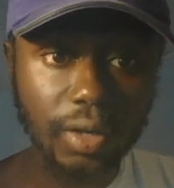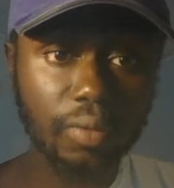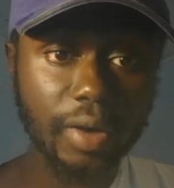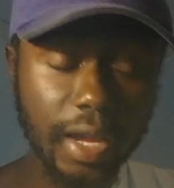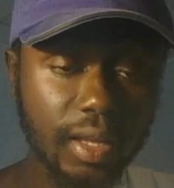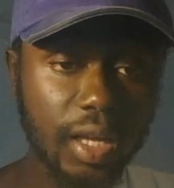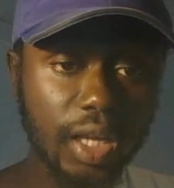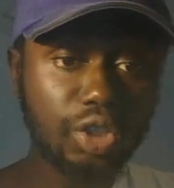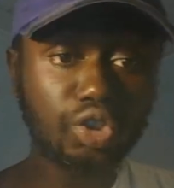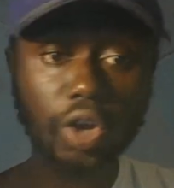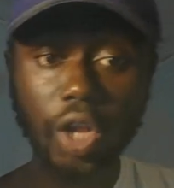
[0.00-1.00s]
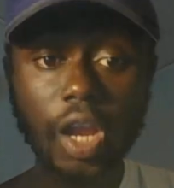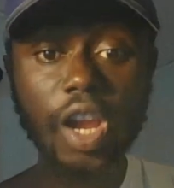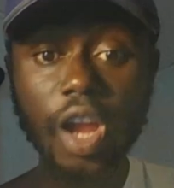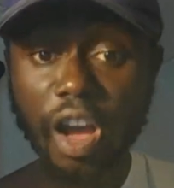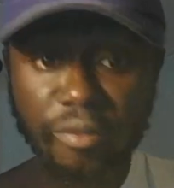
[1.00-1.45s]
Alright?
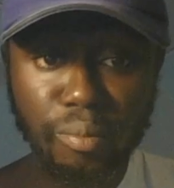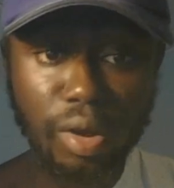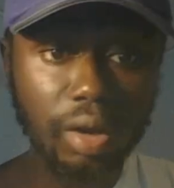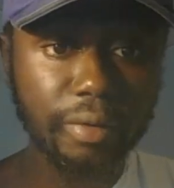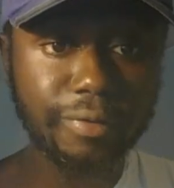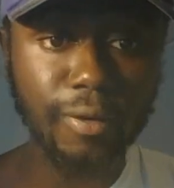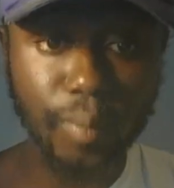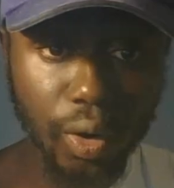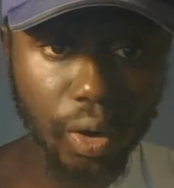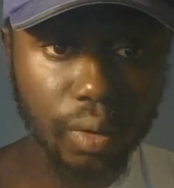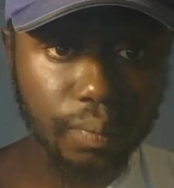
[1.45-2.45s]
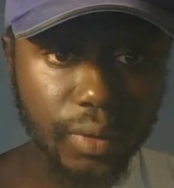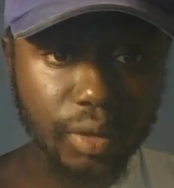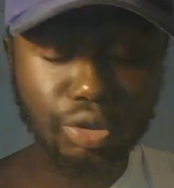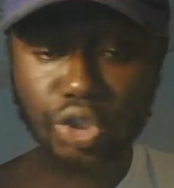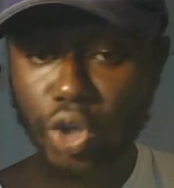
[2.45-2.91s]
Jordan loved Maryland football.
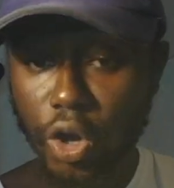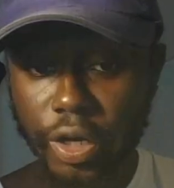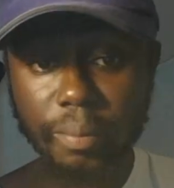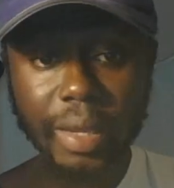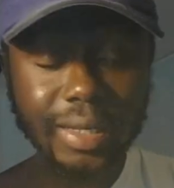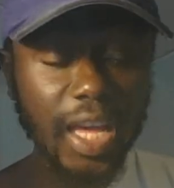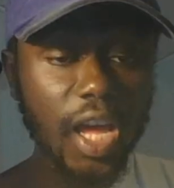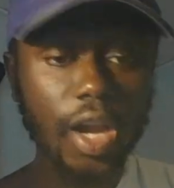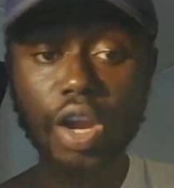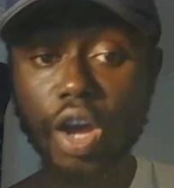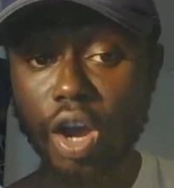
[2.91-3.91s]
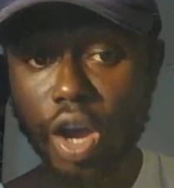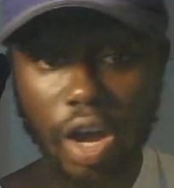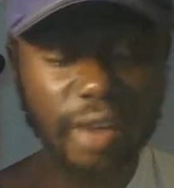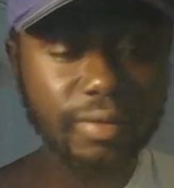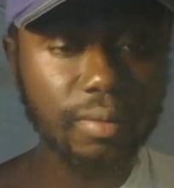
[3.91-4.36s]
Jordan MCNAIR
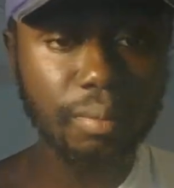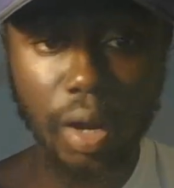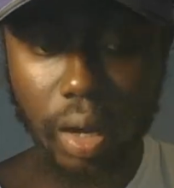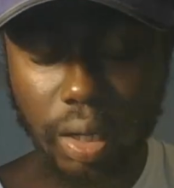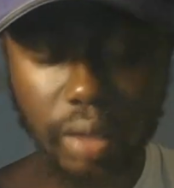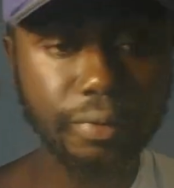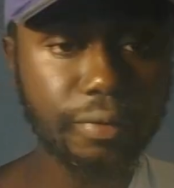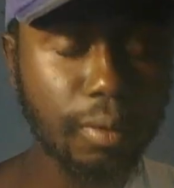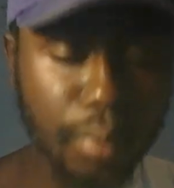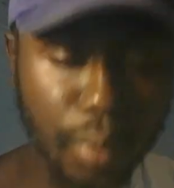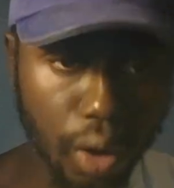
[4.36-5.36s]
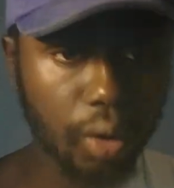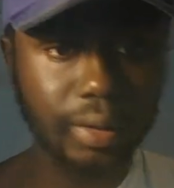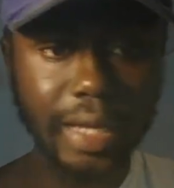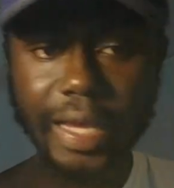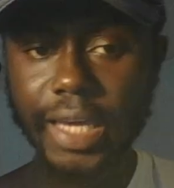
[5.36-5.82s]
loved Maryland
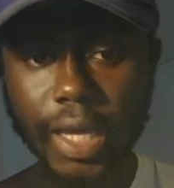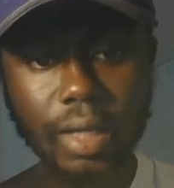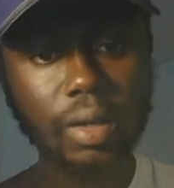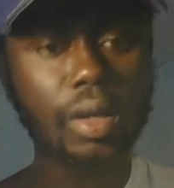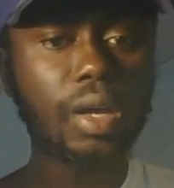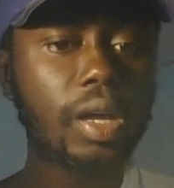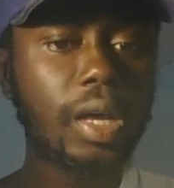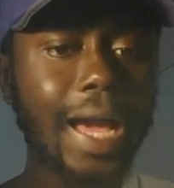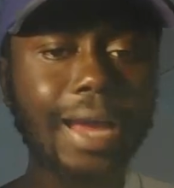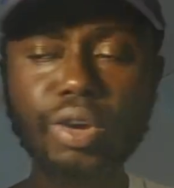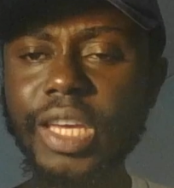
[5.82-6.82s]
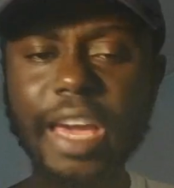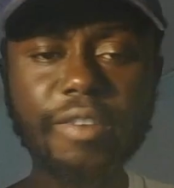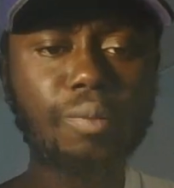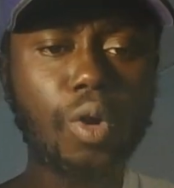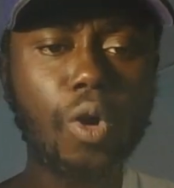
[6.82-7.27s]
football. That kid, I don't care
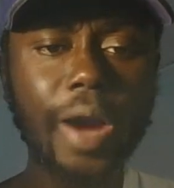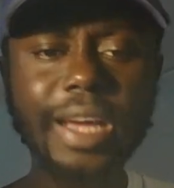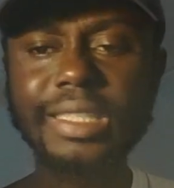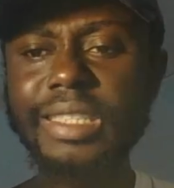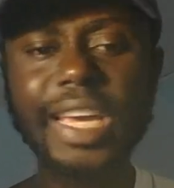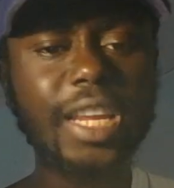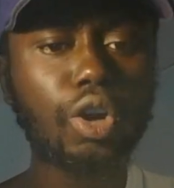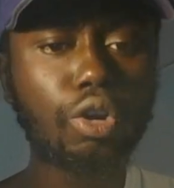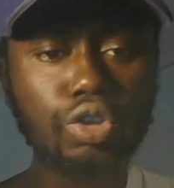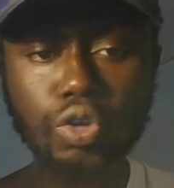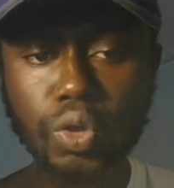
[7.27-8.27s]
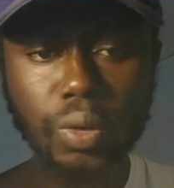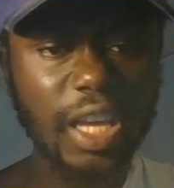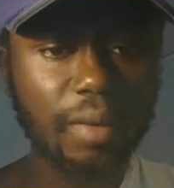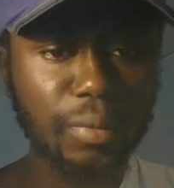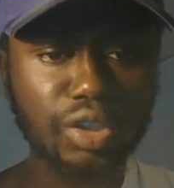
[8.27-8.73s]
if Ohio State, any of those schools would
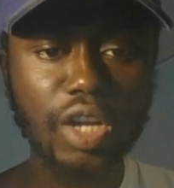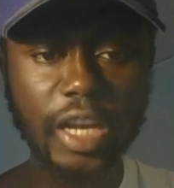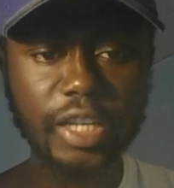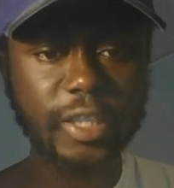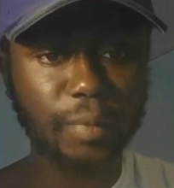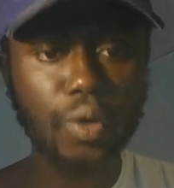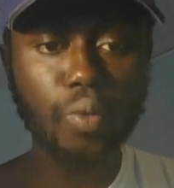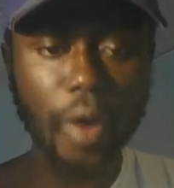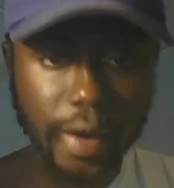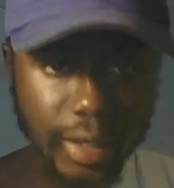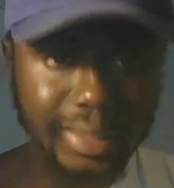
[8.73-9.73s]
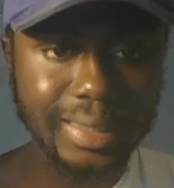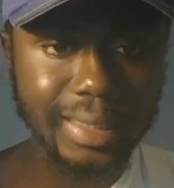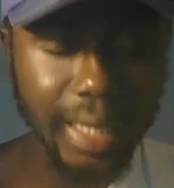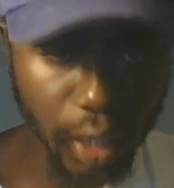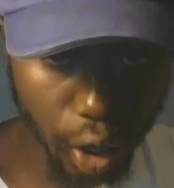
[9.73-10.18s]
give him a scholarship. He wanted to
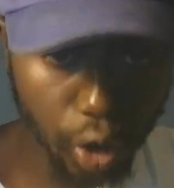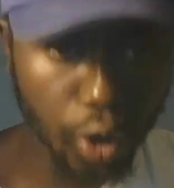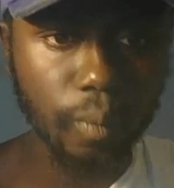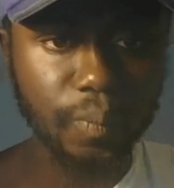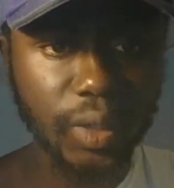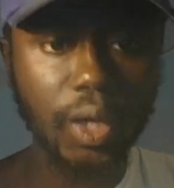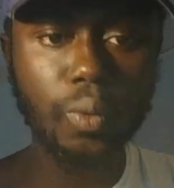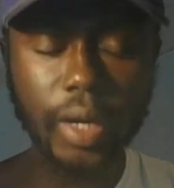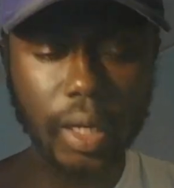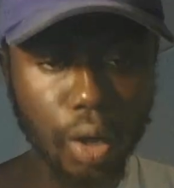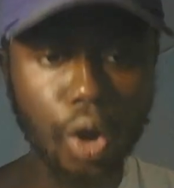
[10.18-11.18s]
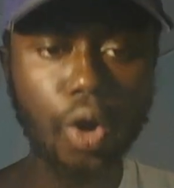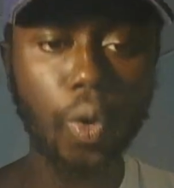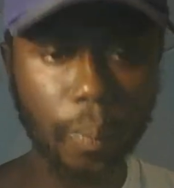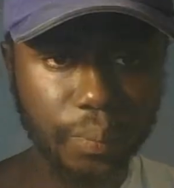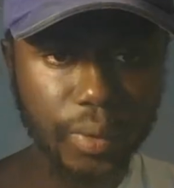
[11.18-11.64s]
stay home. He wanted
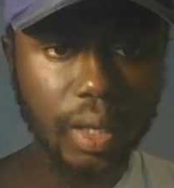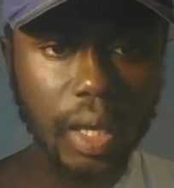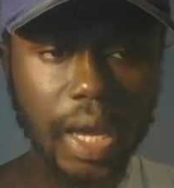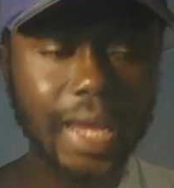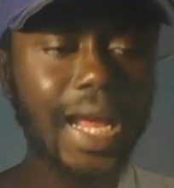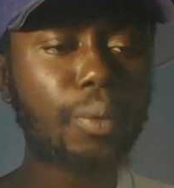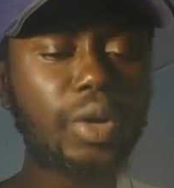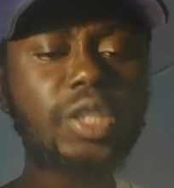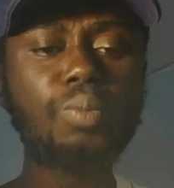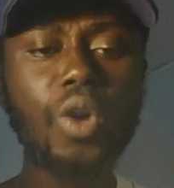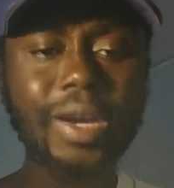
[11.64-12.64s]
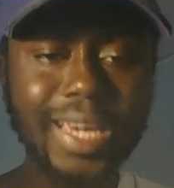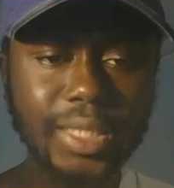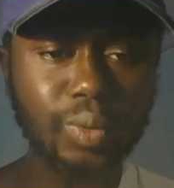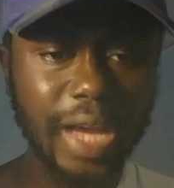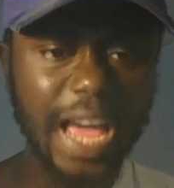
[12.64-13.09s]
home. And I wish more
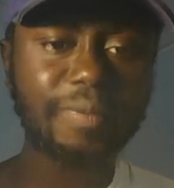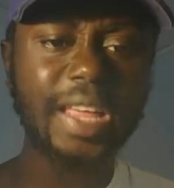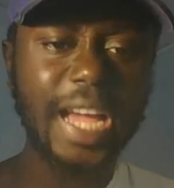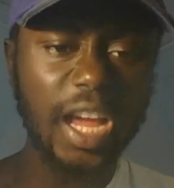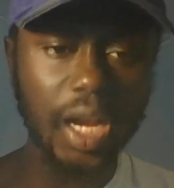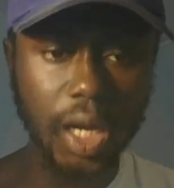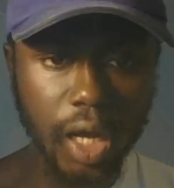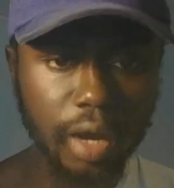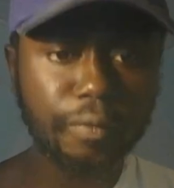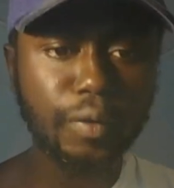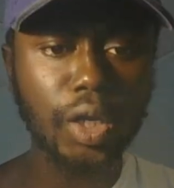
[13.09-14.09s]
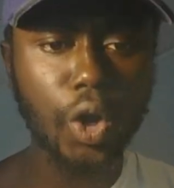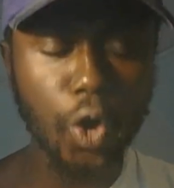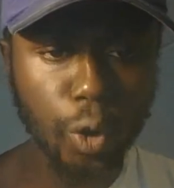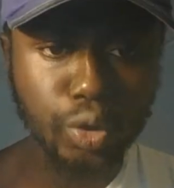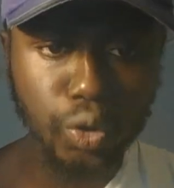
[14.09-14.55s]
kids would have that kind of love for their
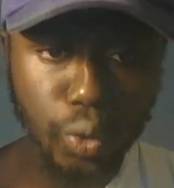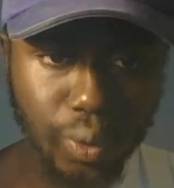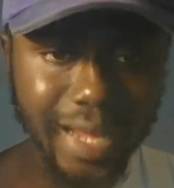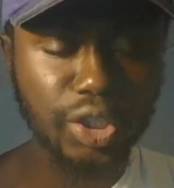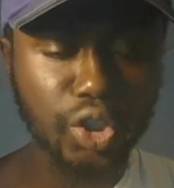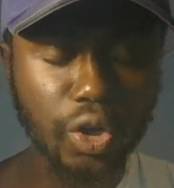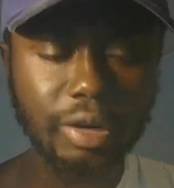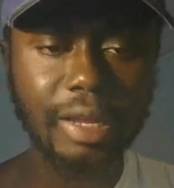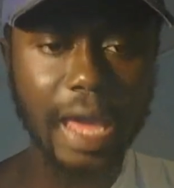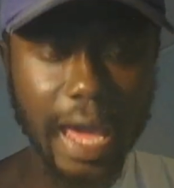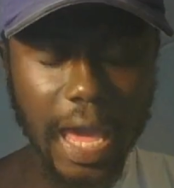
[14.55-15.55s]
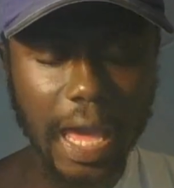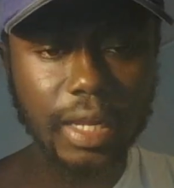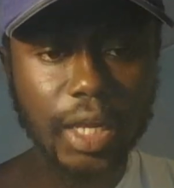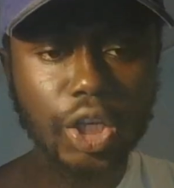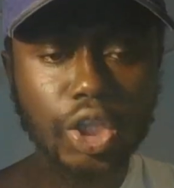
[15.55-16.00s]
home school like Jordan had.
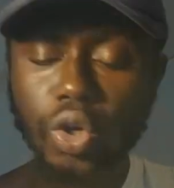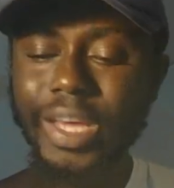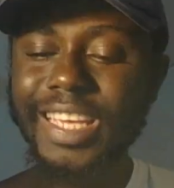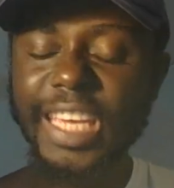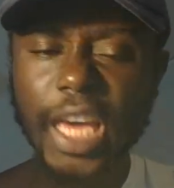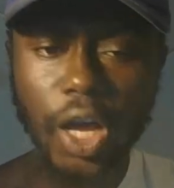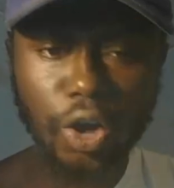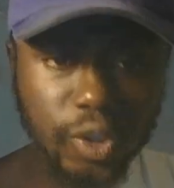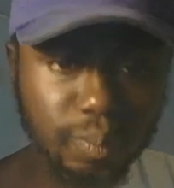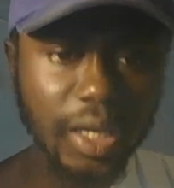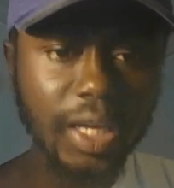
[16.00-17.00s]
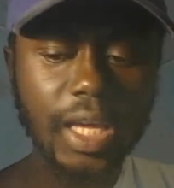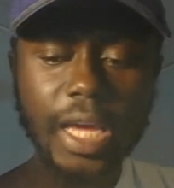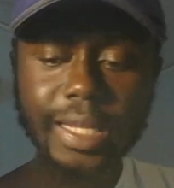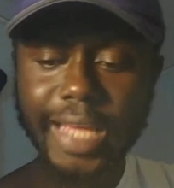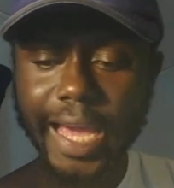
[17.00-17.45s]
So it kills me
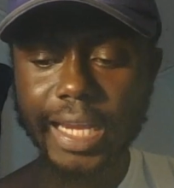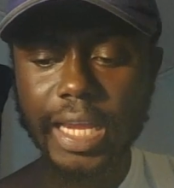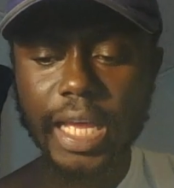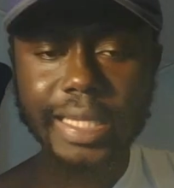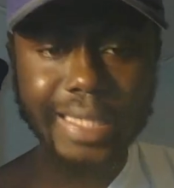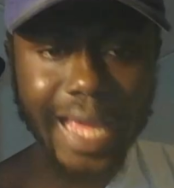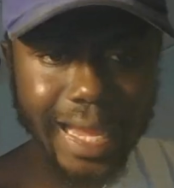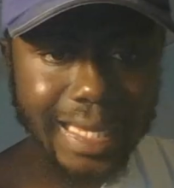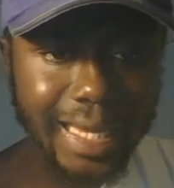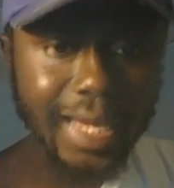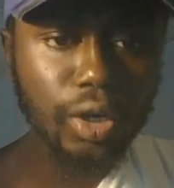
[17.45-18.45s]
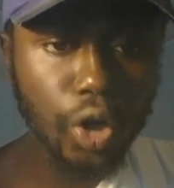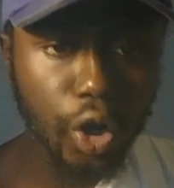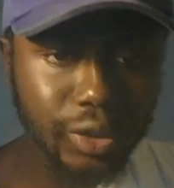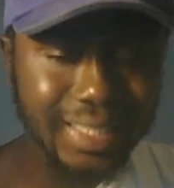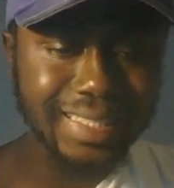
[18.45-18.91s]
that that kid
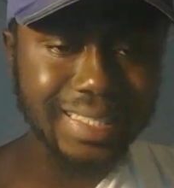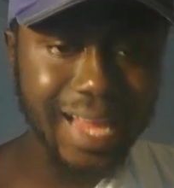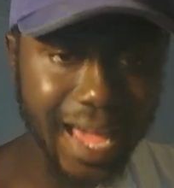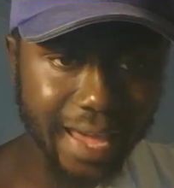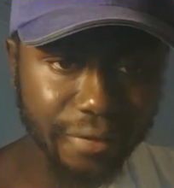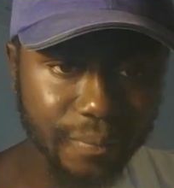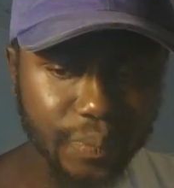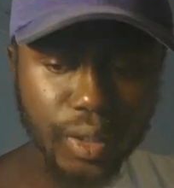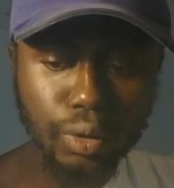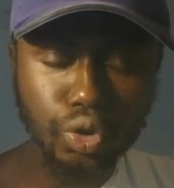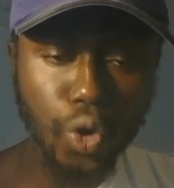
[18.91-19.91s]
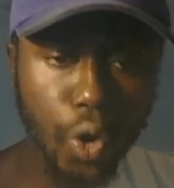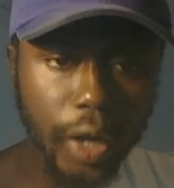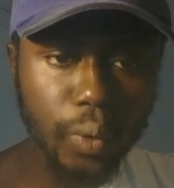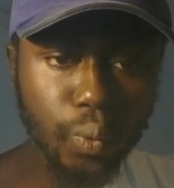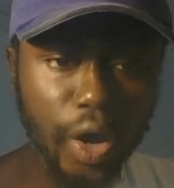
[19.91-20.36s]
lost his life
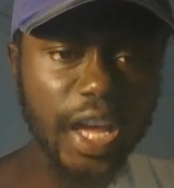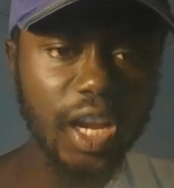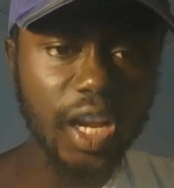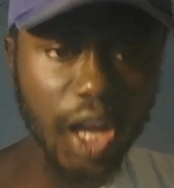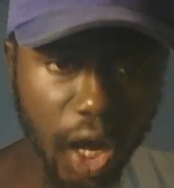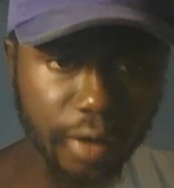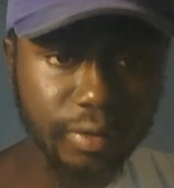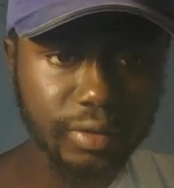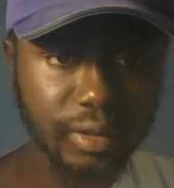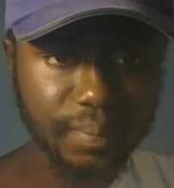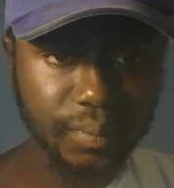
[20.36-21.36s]
doing what he loves